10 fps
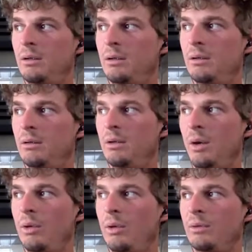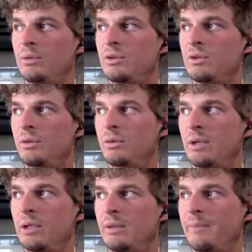No, it was 2-3.
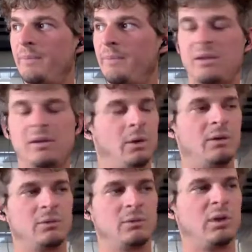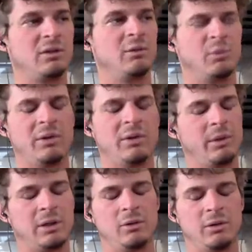I think no, it was either 1-3 or
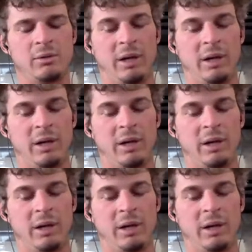2-3.